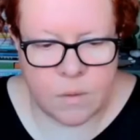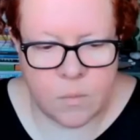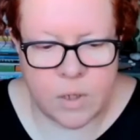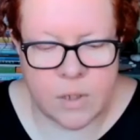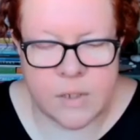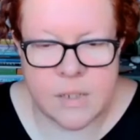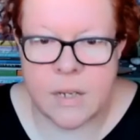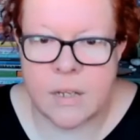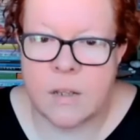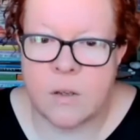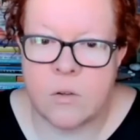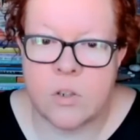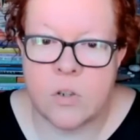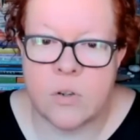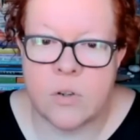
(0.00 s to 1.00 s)
We're going to take
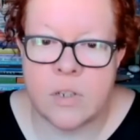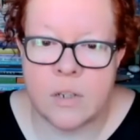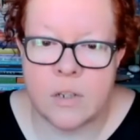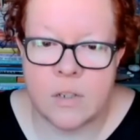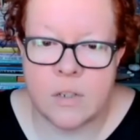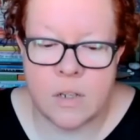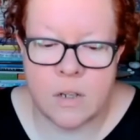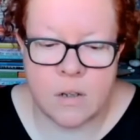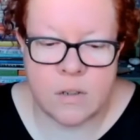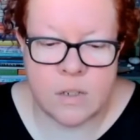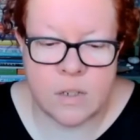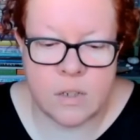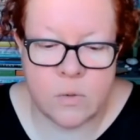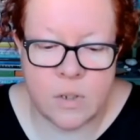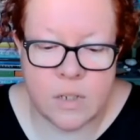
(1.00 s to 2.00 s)
those joys and concerns
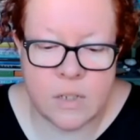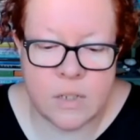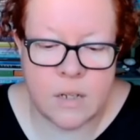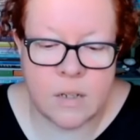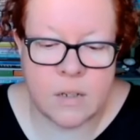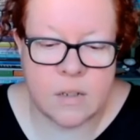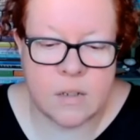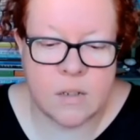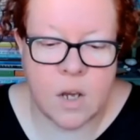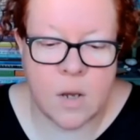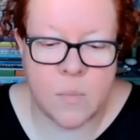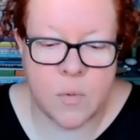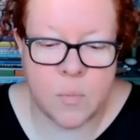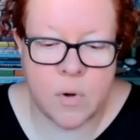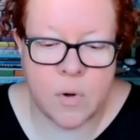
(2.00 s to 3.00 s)
into an extended
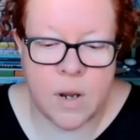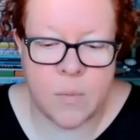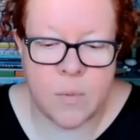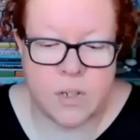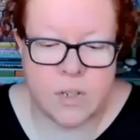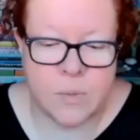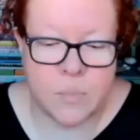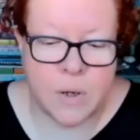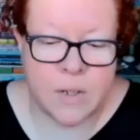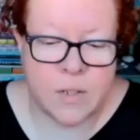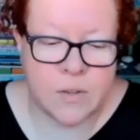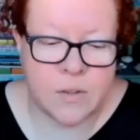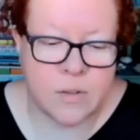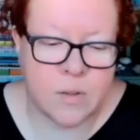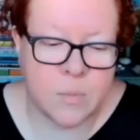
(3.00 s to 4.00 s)
time of prayer, which is
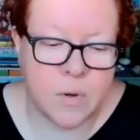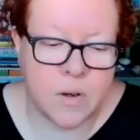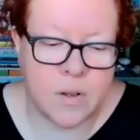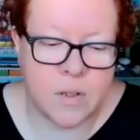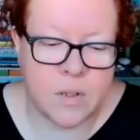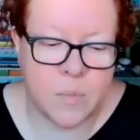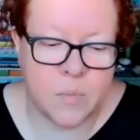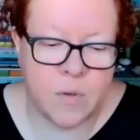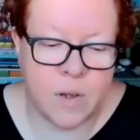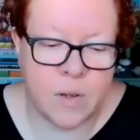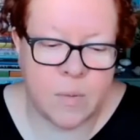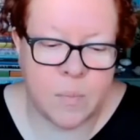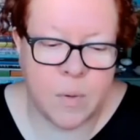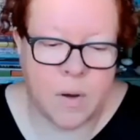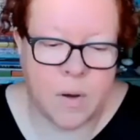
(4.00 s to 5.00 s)
based on some words
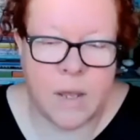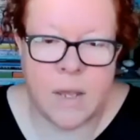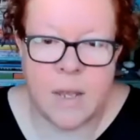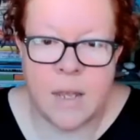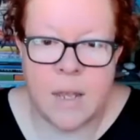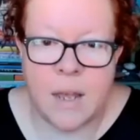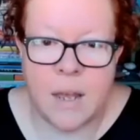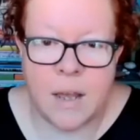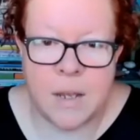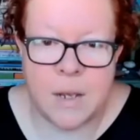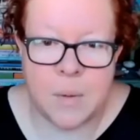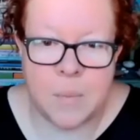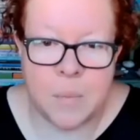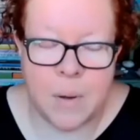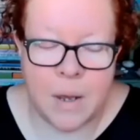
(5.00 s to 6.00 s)
written by
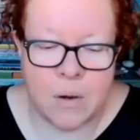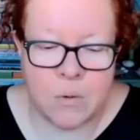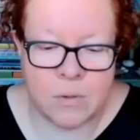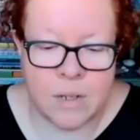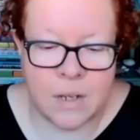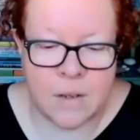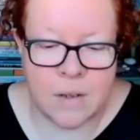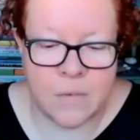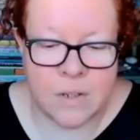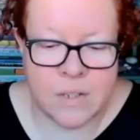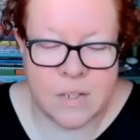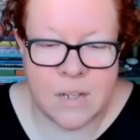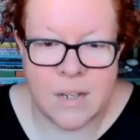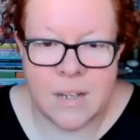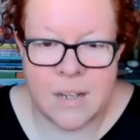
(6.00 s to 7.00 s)
A. Powell
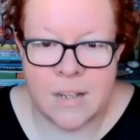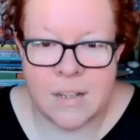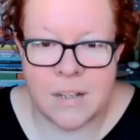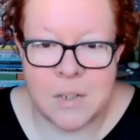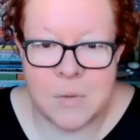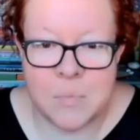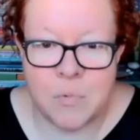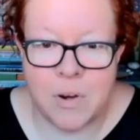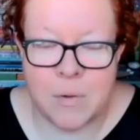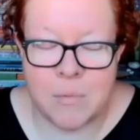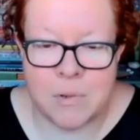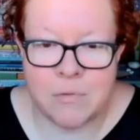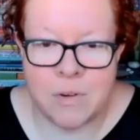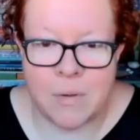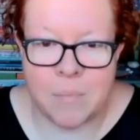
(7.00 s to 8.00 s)
Davis. Now, this prayer
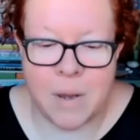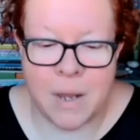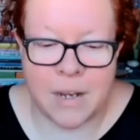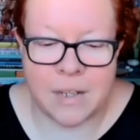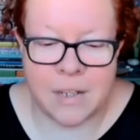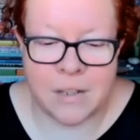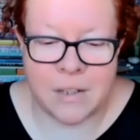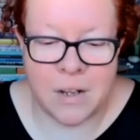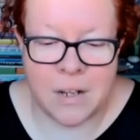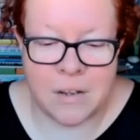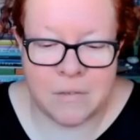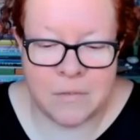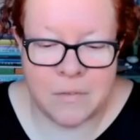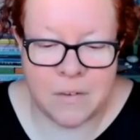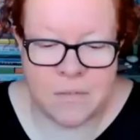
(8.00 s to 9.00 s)
was written back in the
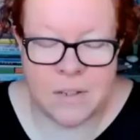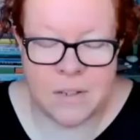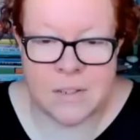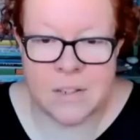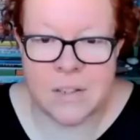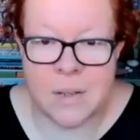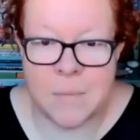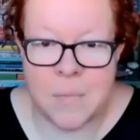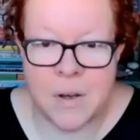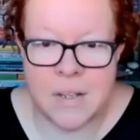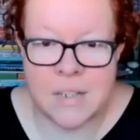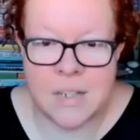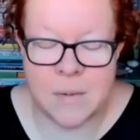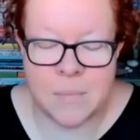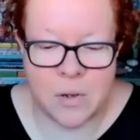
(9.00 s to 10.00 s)
1950s, so they might
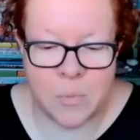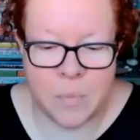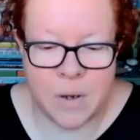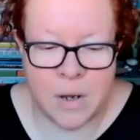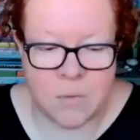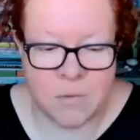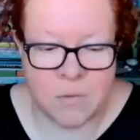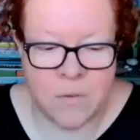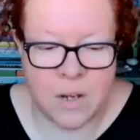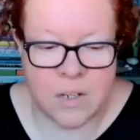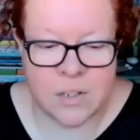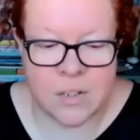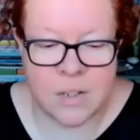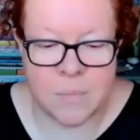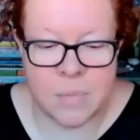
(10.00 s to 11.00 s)
seem a little bit
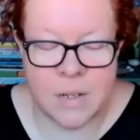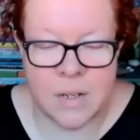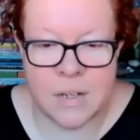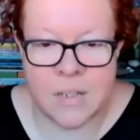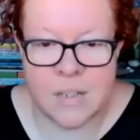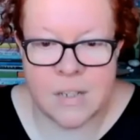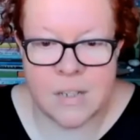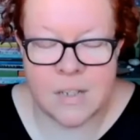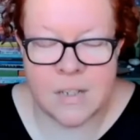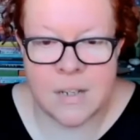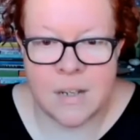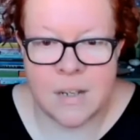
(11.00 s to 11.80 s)
old-fashioned in places,